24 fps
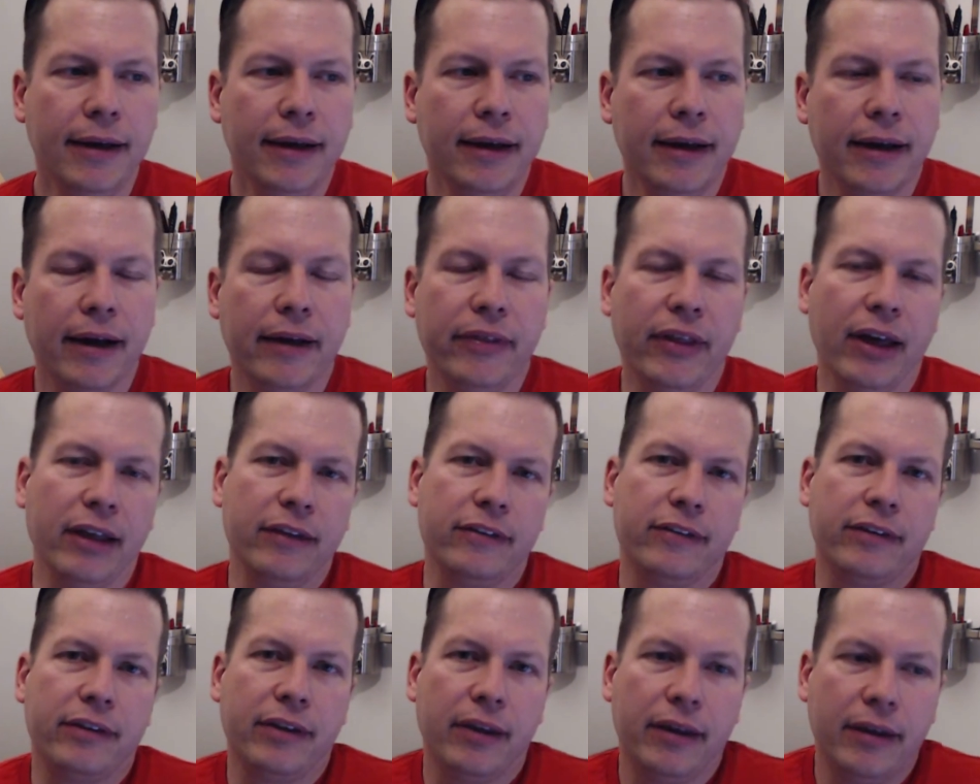And
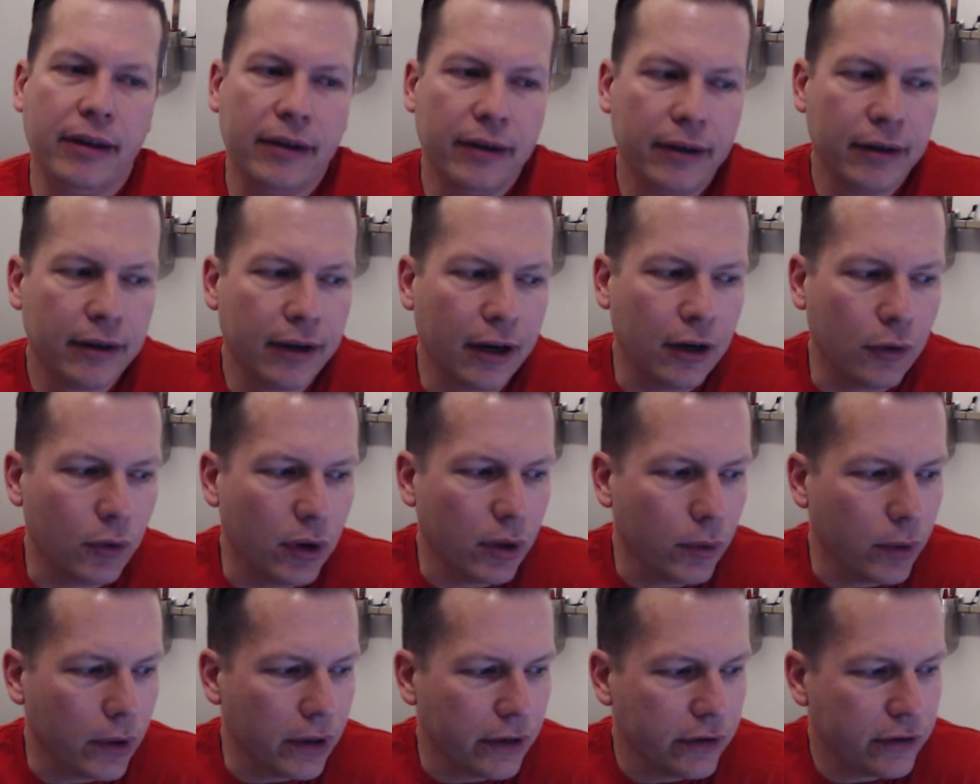that's kind of what
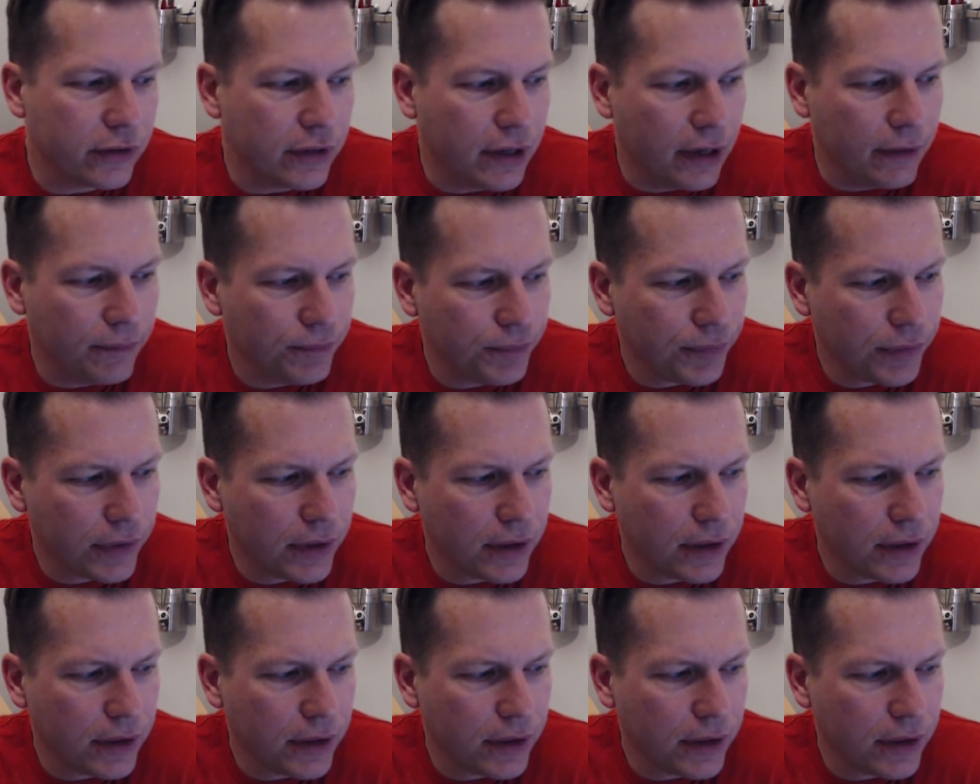I wanted to say.